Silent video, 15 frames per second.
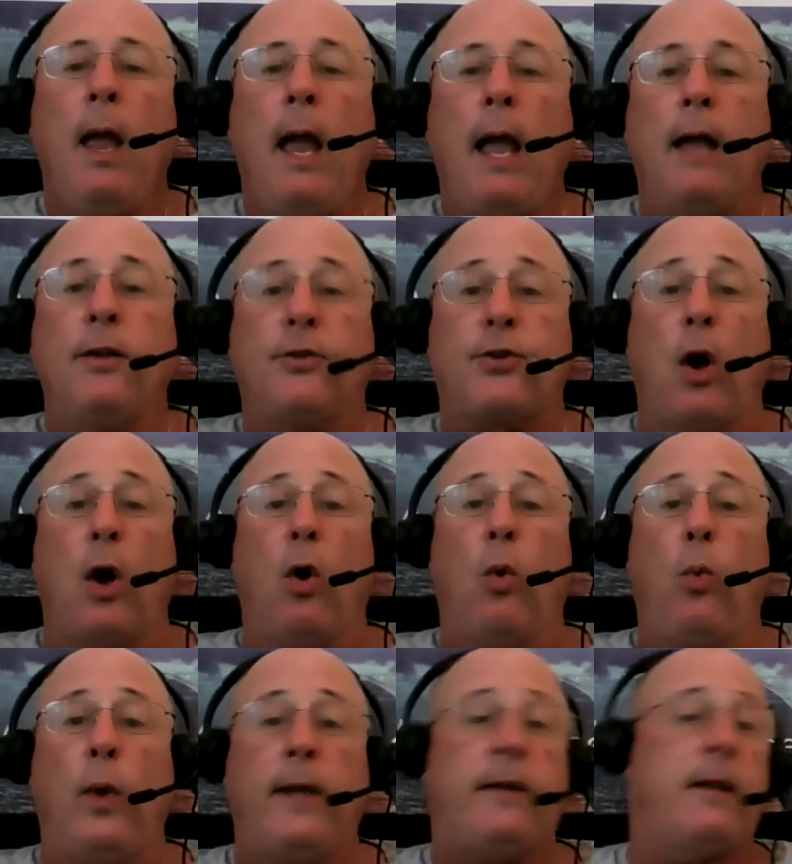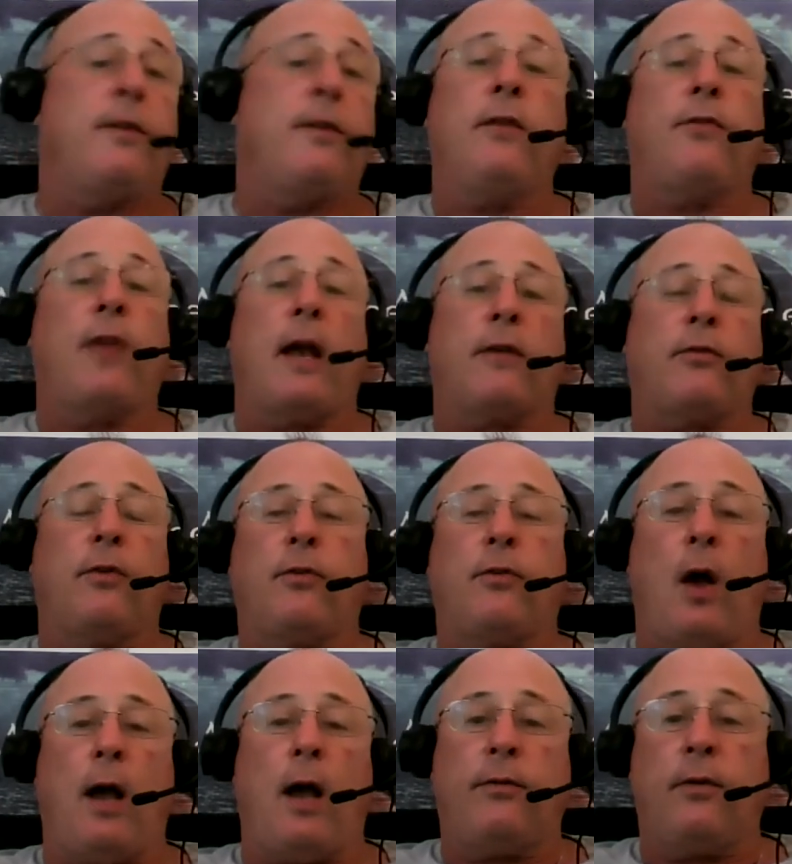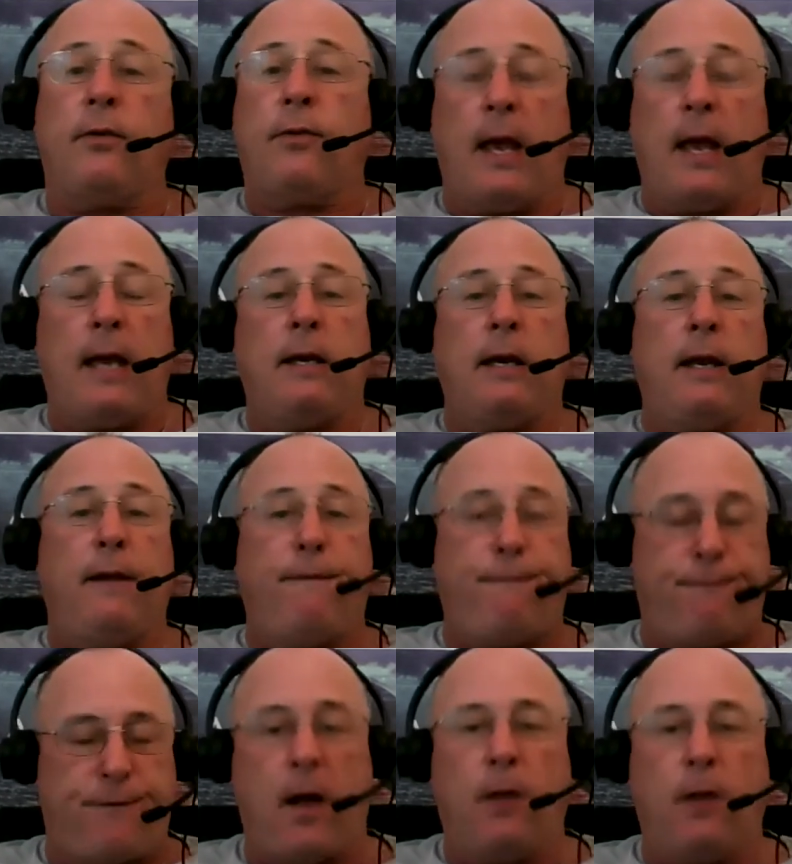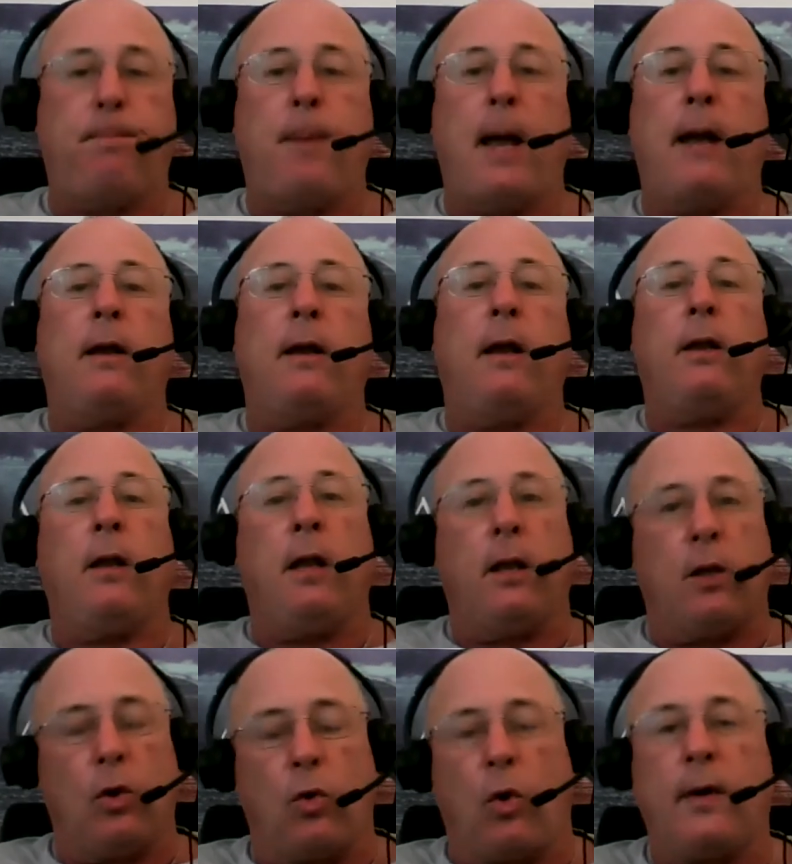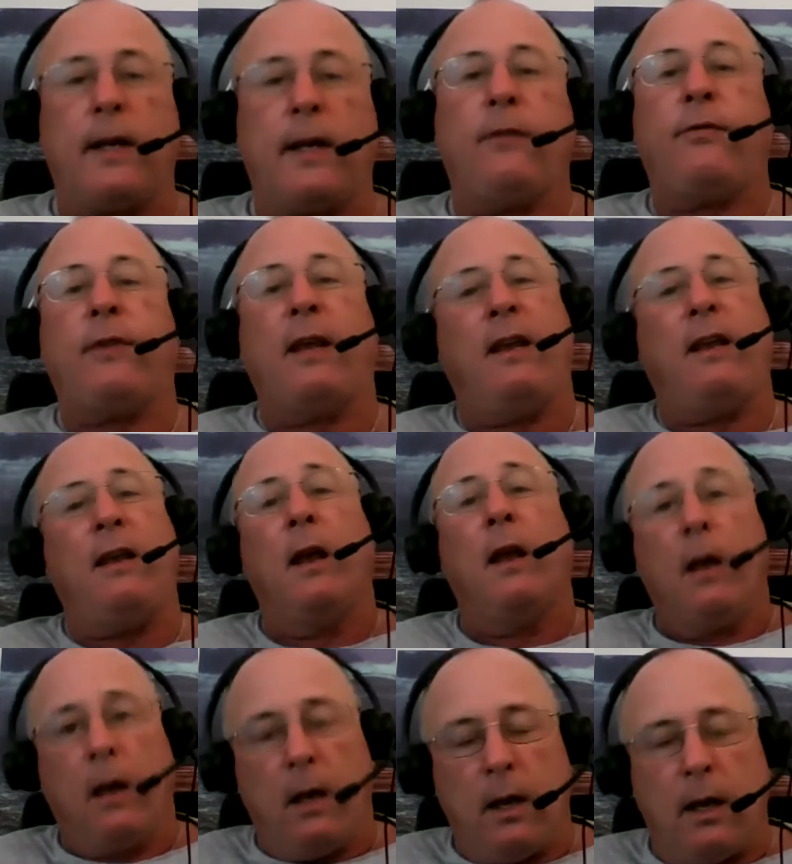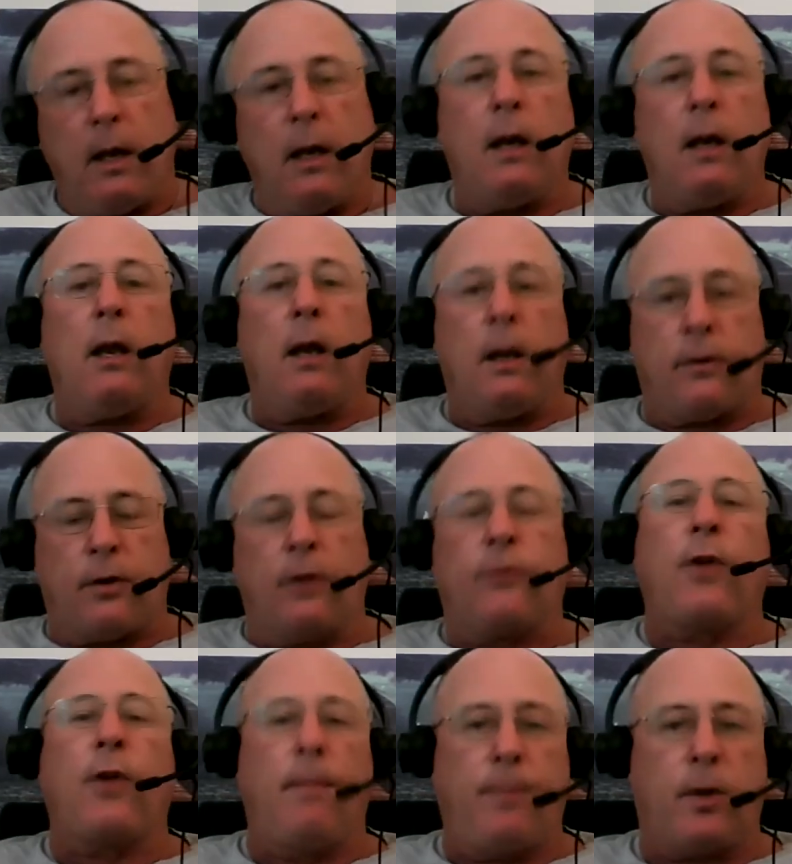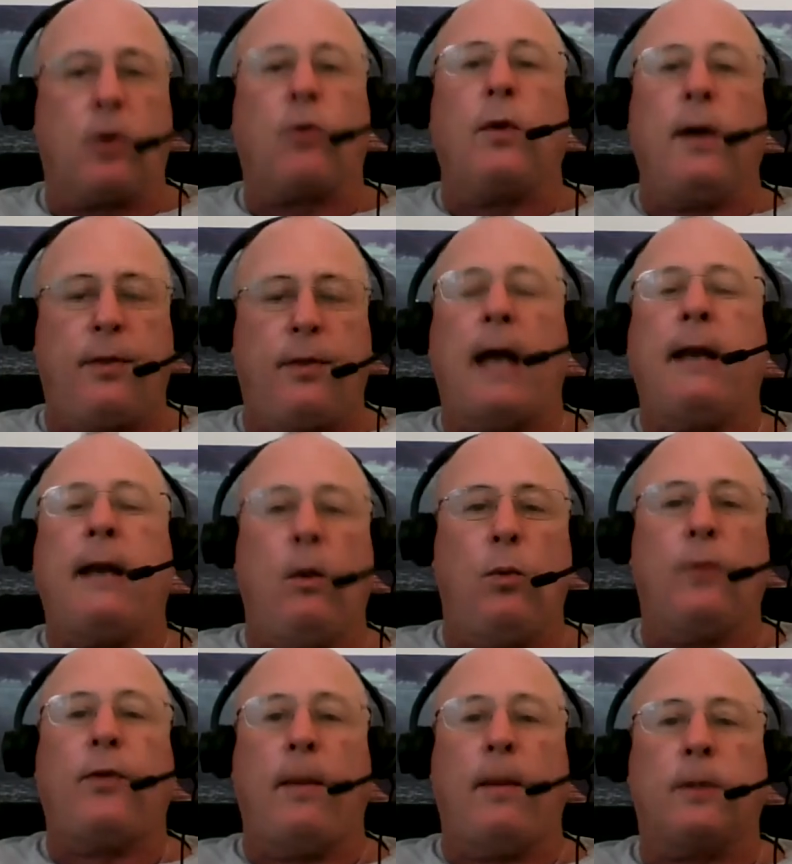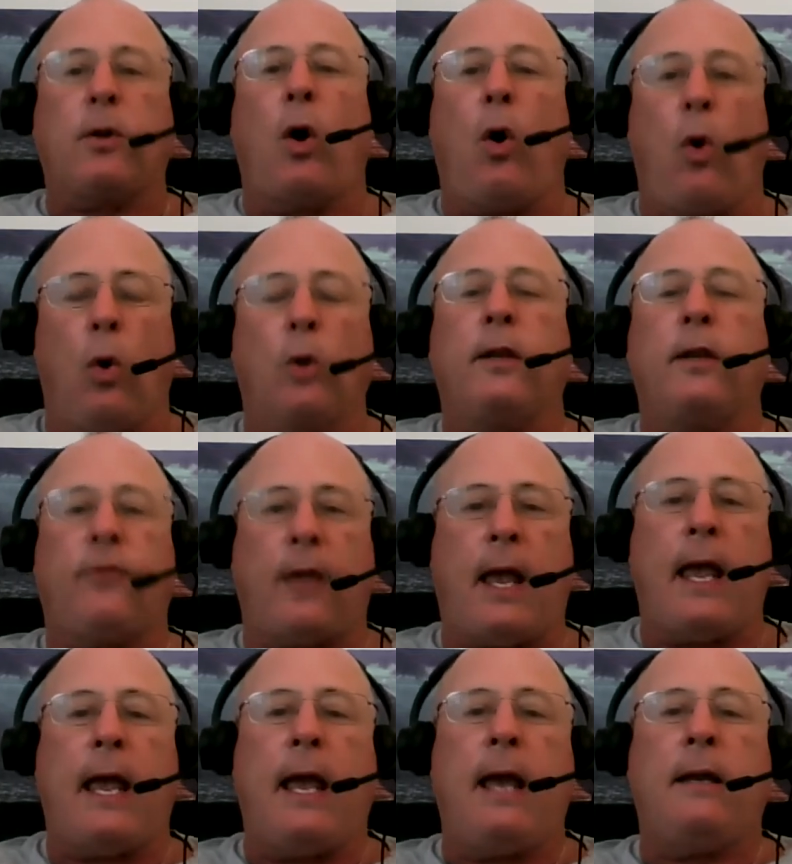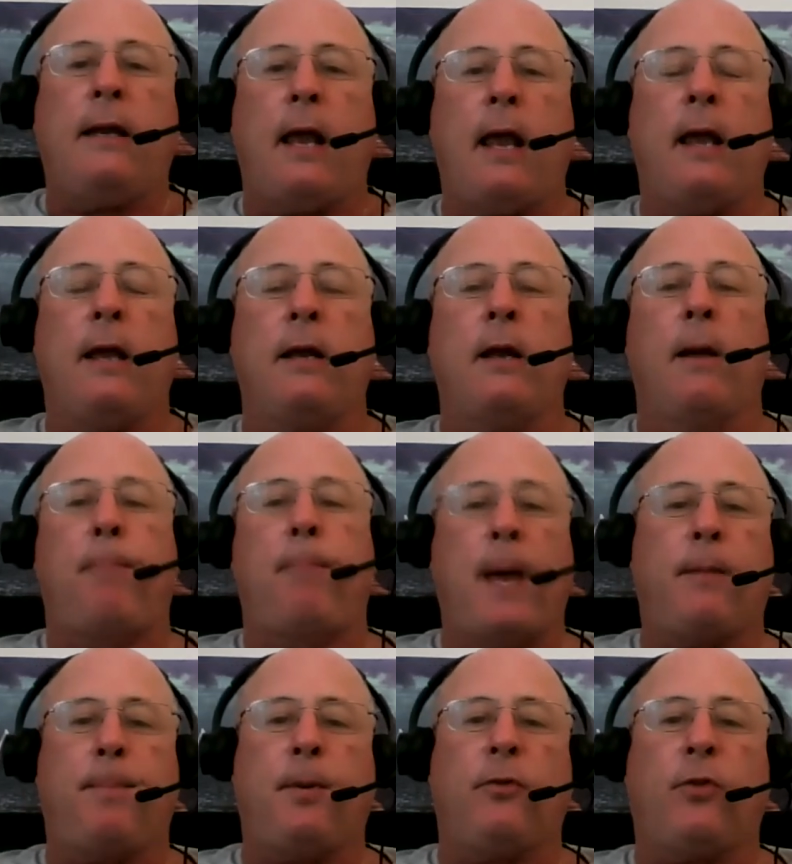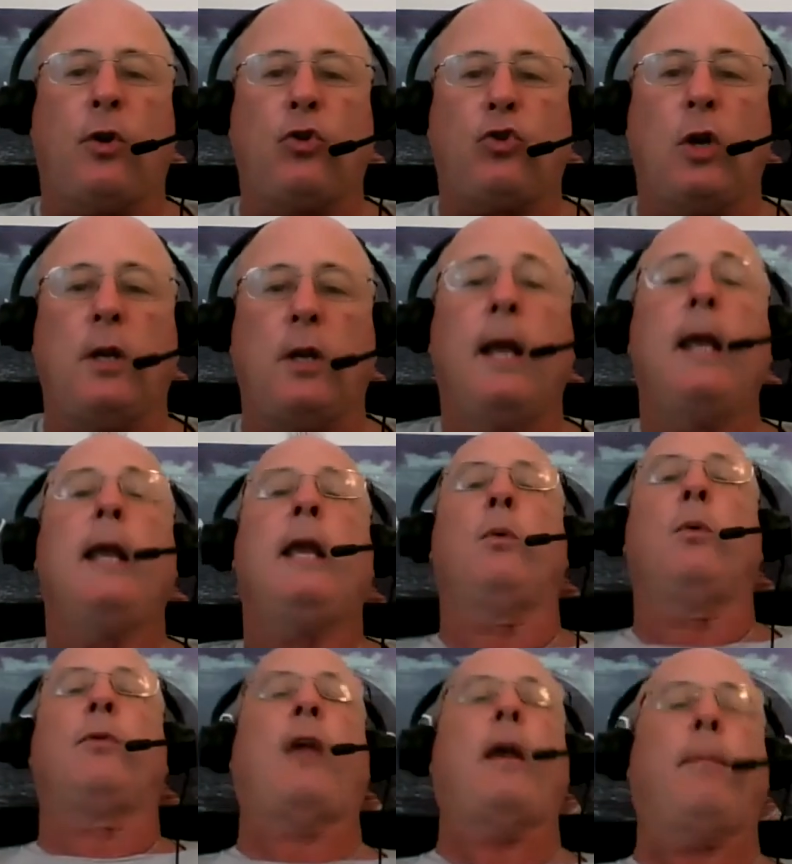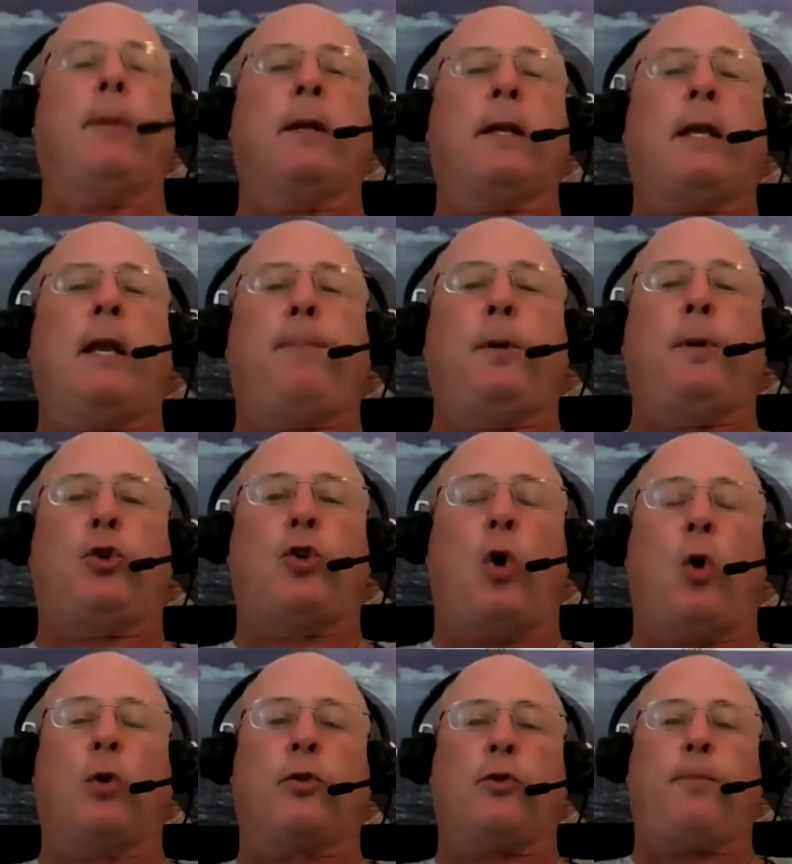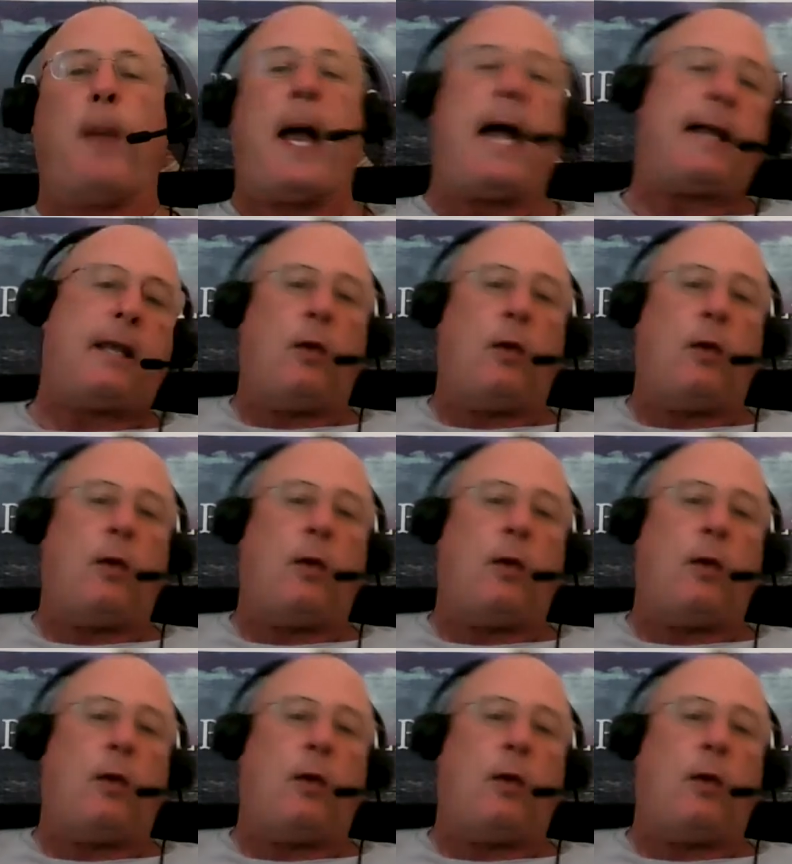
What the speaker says: And so we did these exercises and he felt better. He could already see it to some degree that he was able to hold his head in a better position. He was able to keep his shoulders back.